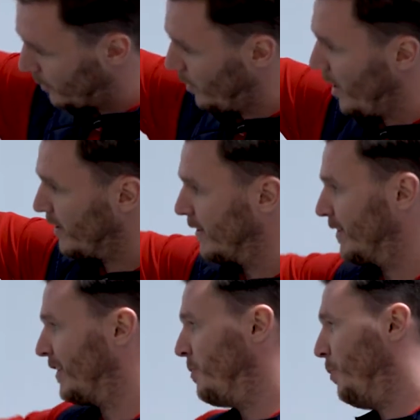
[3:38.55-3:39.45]
Nice and
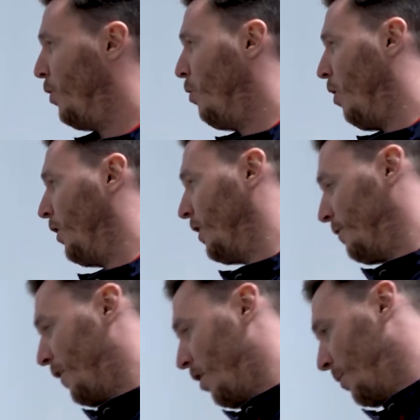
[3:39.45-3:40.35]
simple on an
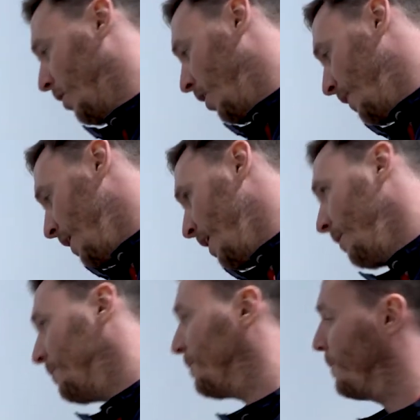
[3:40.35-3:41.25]
environment like
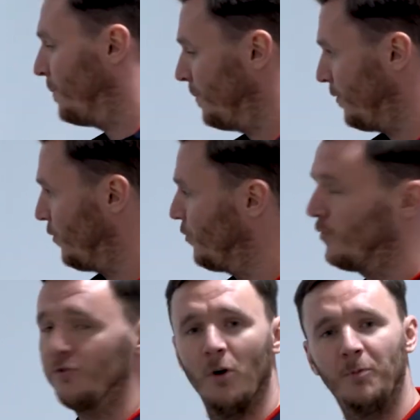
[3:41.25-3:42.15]
that.
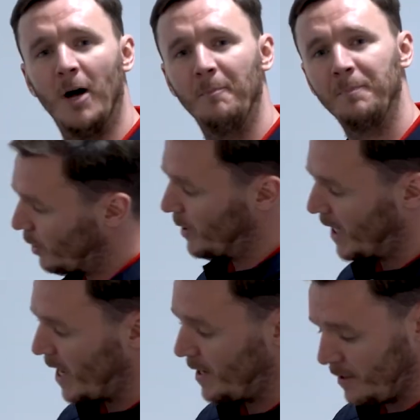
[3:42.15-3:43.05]
Job done. So
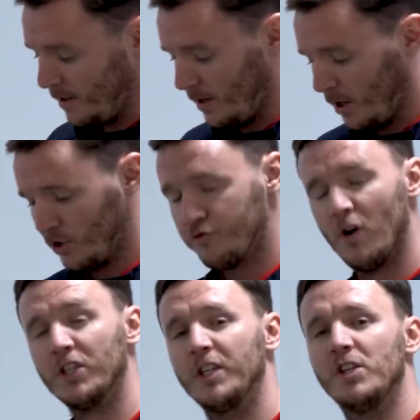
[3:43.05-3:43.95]
again, a
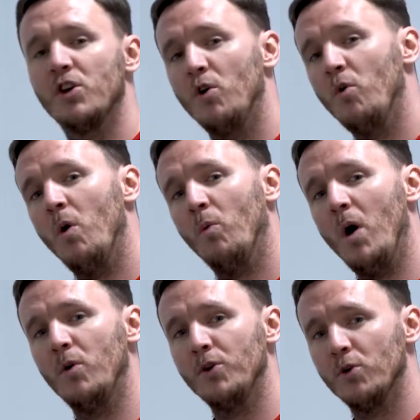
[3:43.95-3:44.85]
trusted tool,
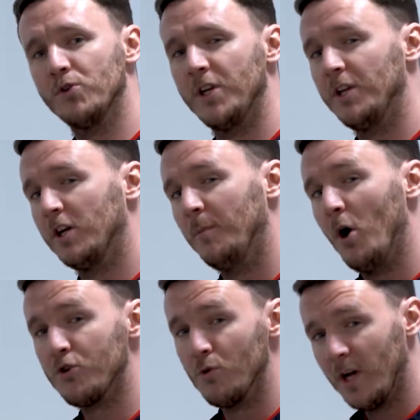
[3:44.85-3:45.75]
well used in the
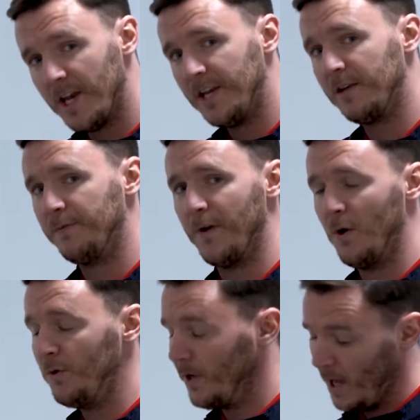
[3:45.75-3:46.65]
commercial cleaning
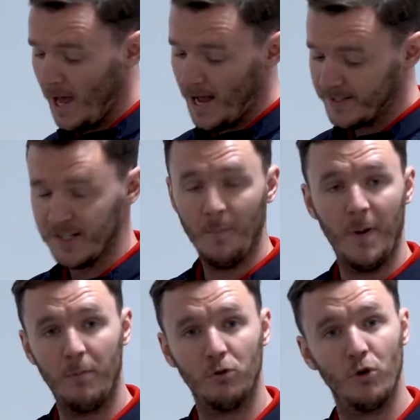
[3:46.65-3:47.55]
field, and some
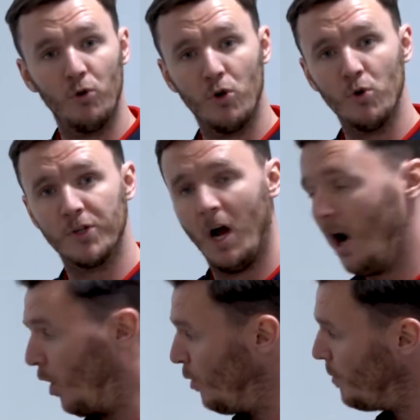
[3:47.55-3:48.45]
people do use at
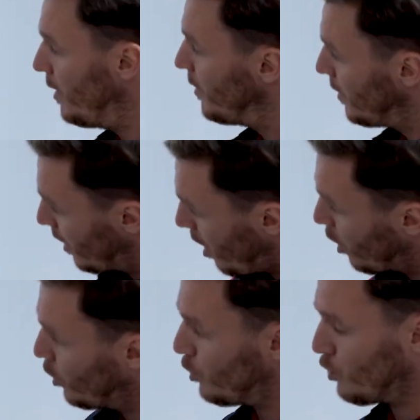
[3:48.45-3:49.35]
home.
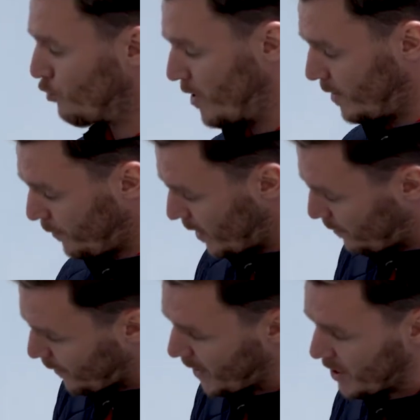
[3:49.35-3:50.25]
A good streak-free
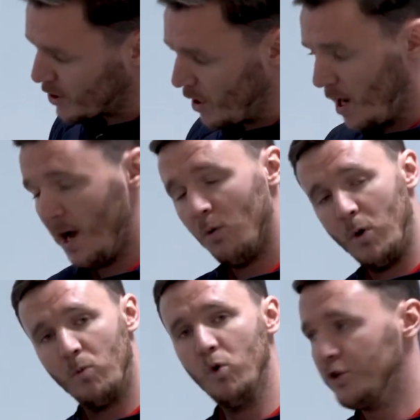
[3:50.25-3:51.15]
finish.
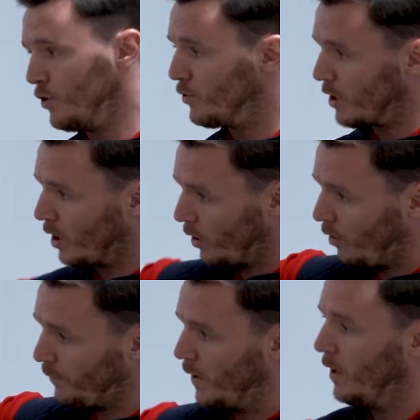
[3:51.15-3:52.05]
We would use a
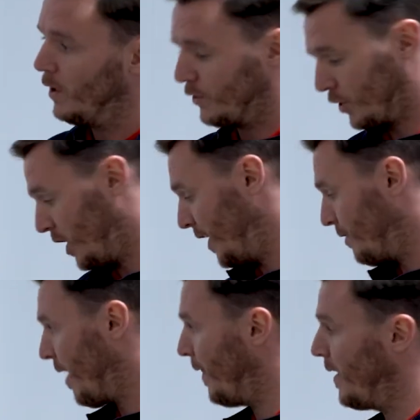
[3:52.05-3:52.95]
cloth to clean
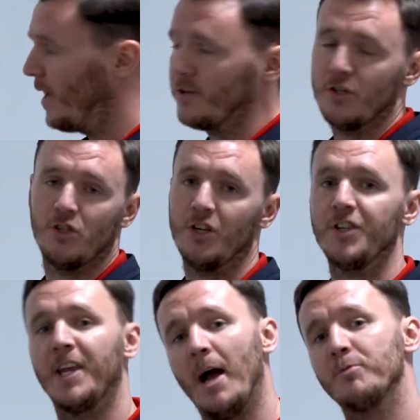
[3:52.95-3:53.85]
around the edges just
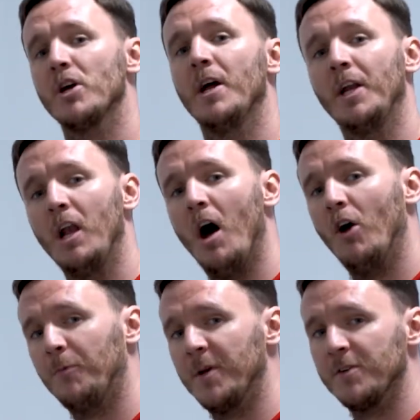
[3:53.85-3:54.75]
to capture any
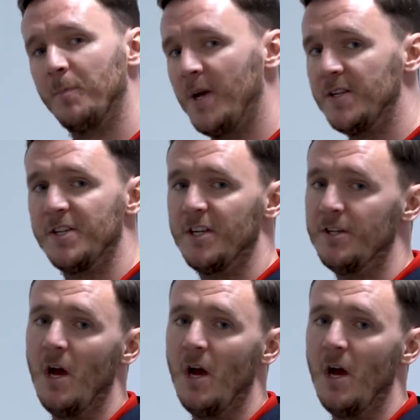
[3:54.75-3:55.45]
last bits and pieces.